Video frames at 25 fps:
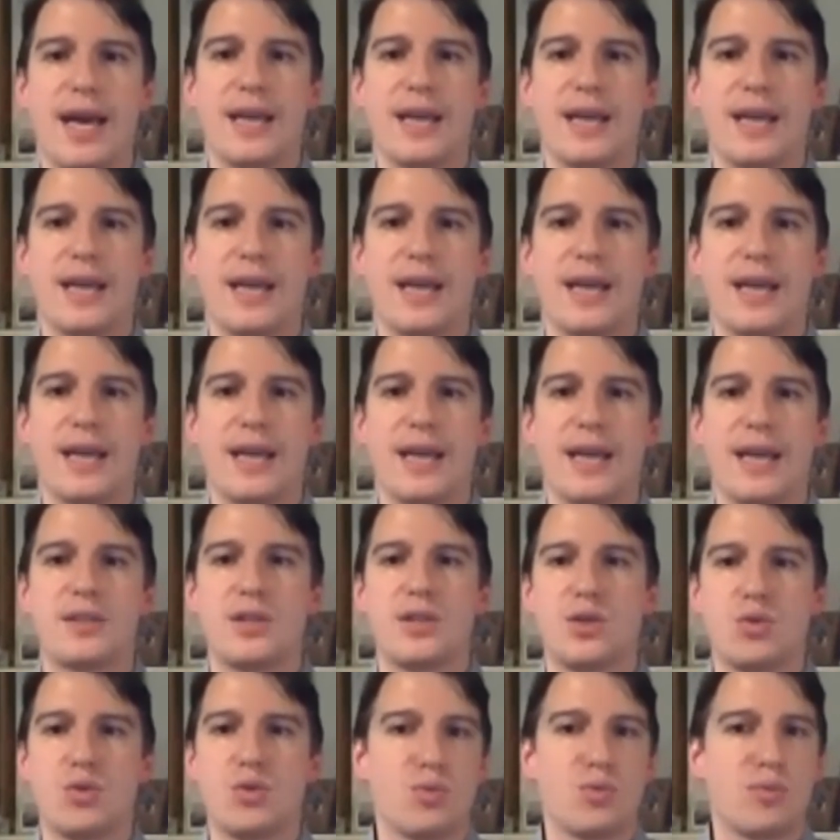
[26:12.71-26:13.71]
and
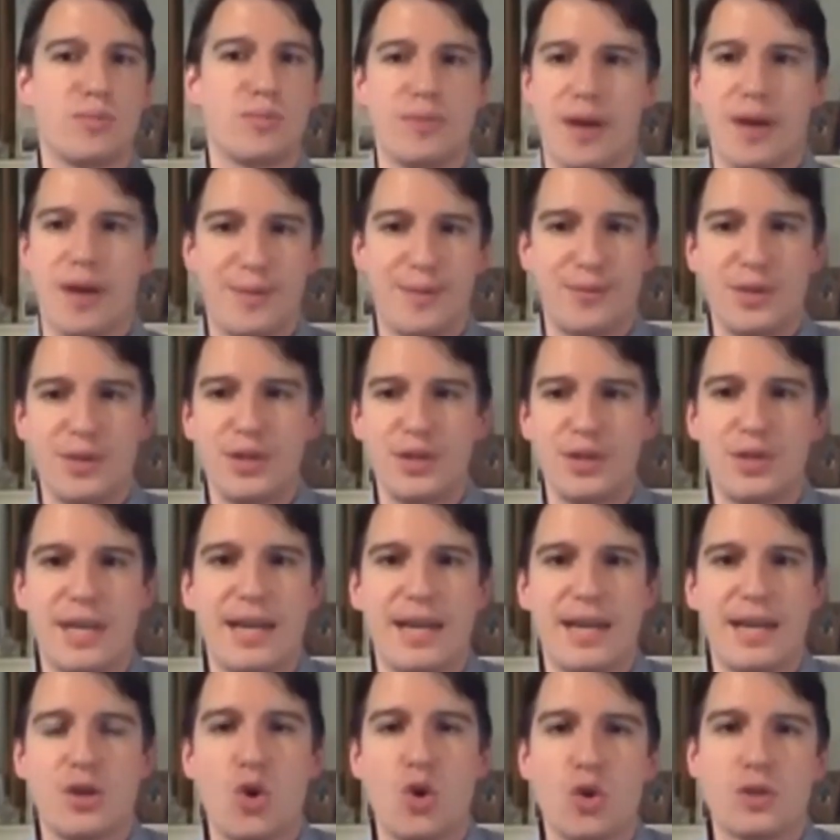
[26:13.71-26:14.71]
you are free to take
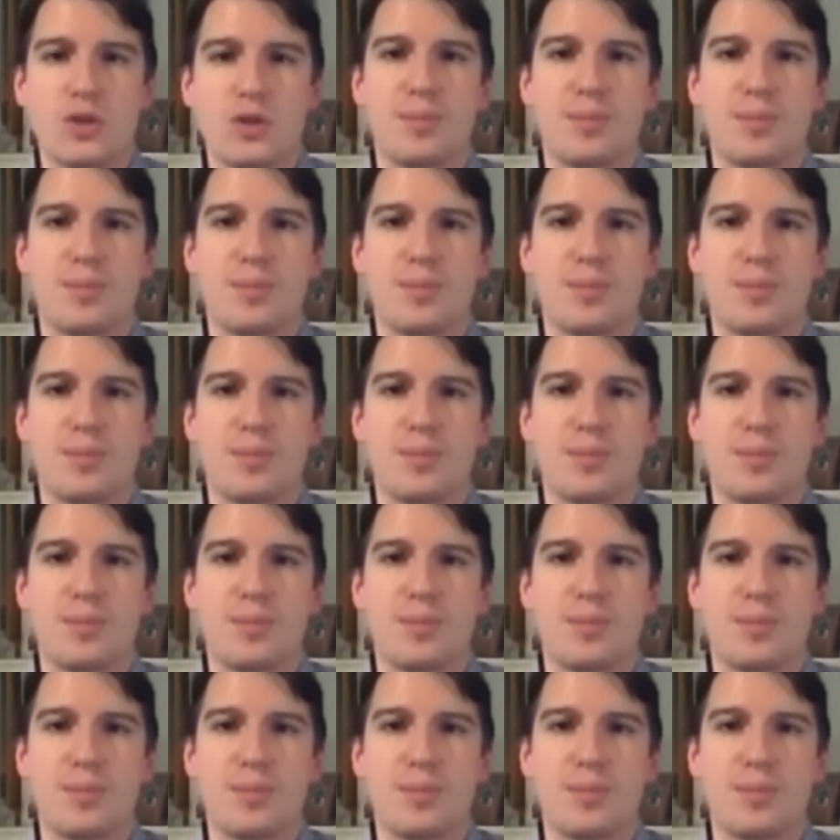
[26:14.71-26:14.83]
notes,